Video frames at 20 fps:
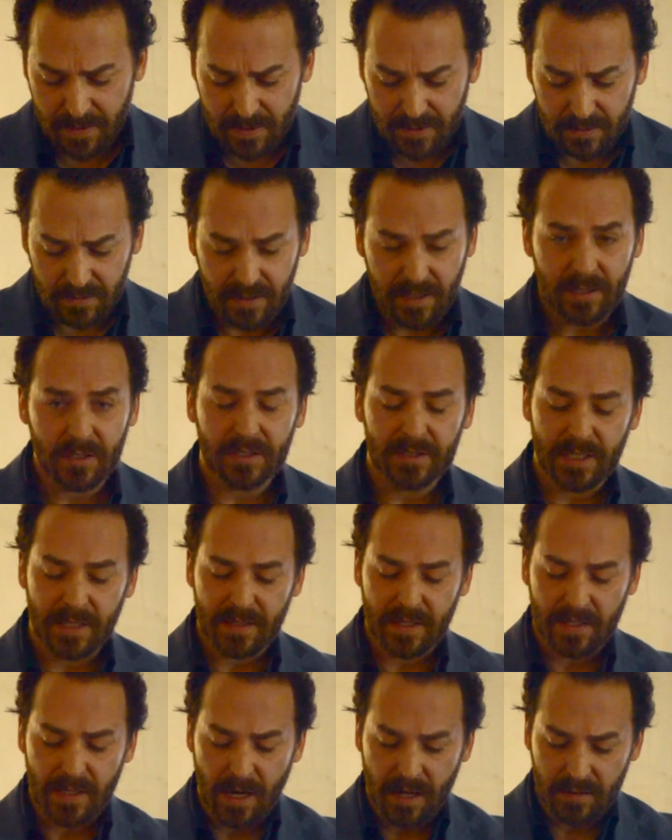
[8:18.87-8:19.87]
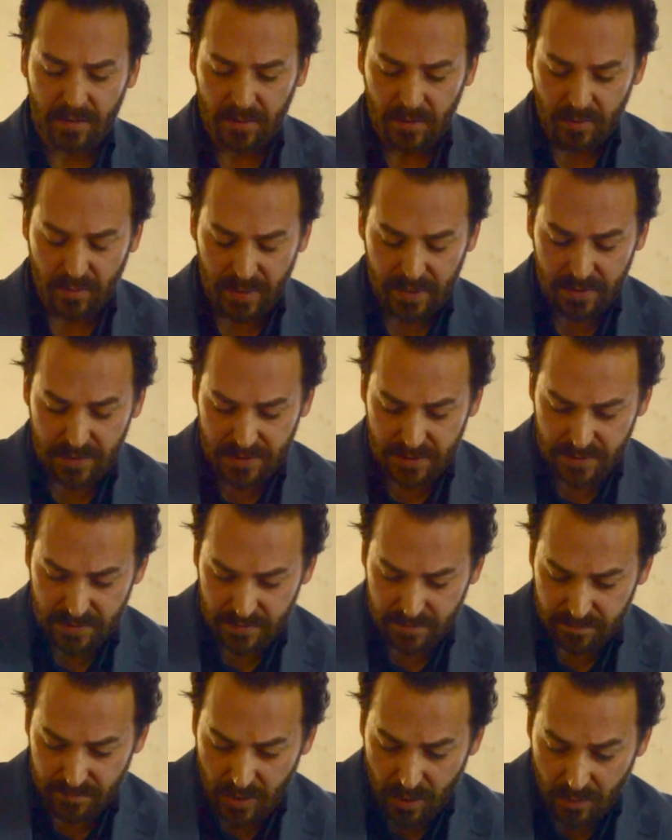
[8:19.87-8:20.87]
Little did the young Lewis
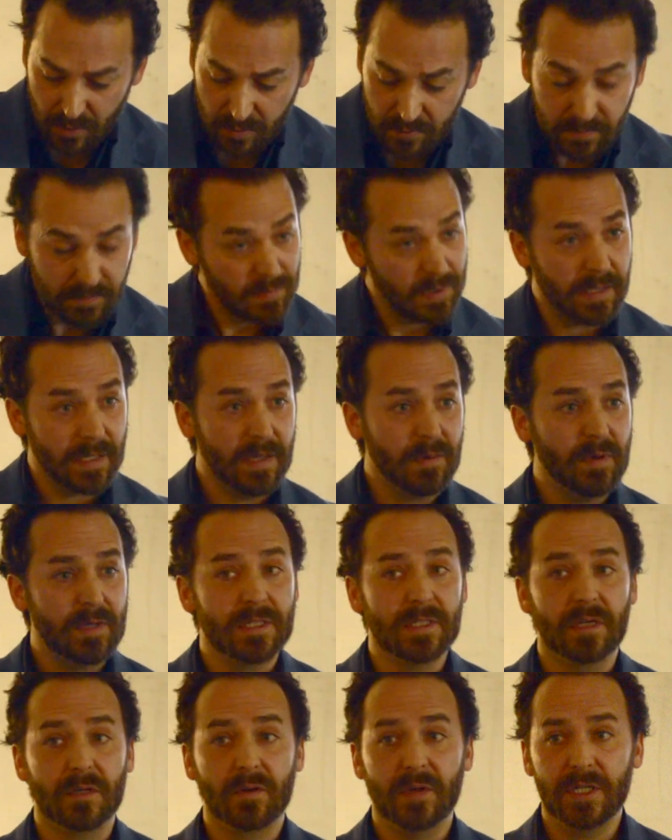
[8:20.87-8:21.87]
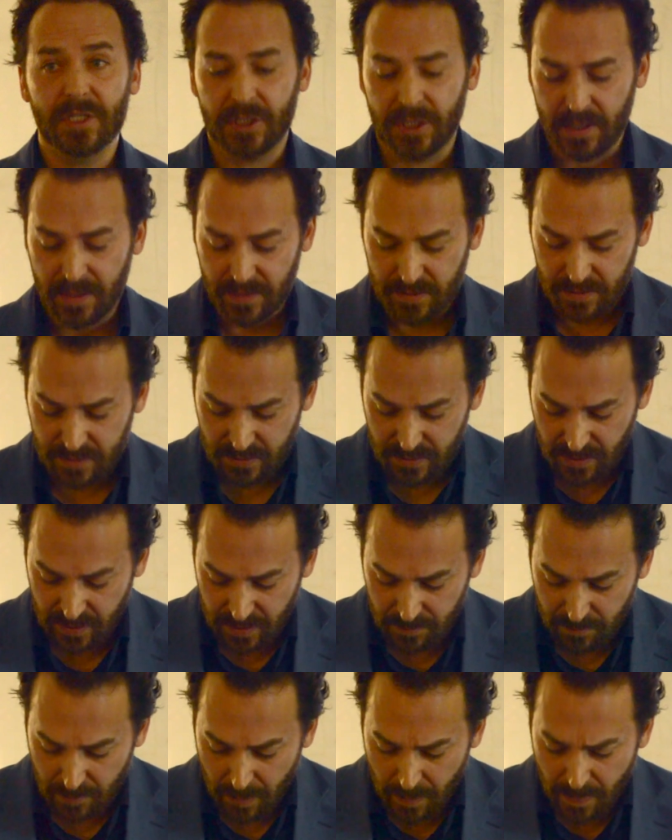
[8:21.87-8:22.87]
know, and he wasn't a Christian at this
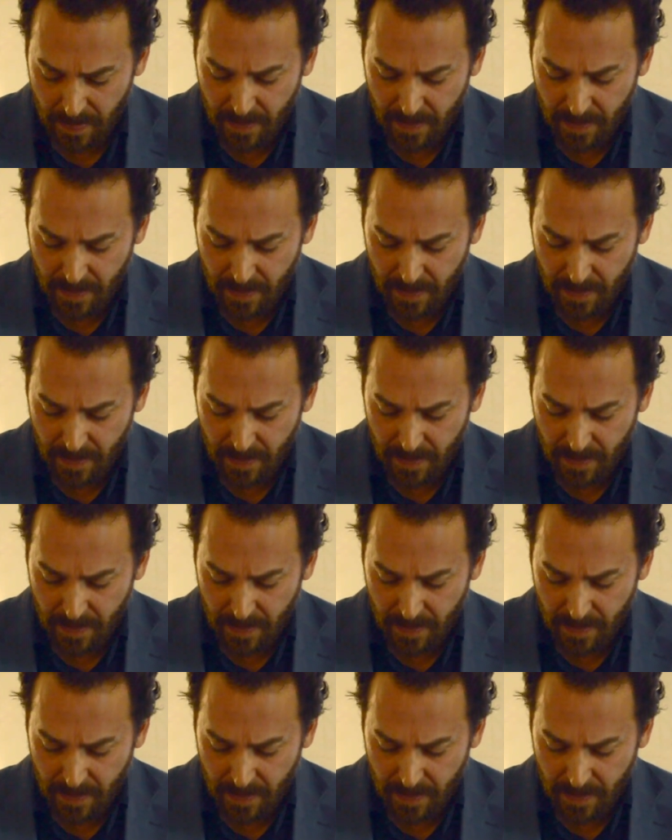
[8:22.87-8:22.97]
time,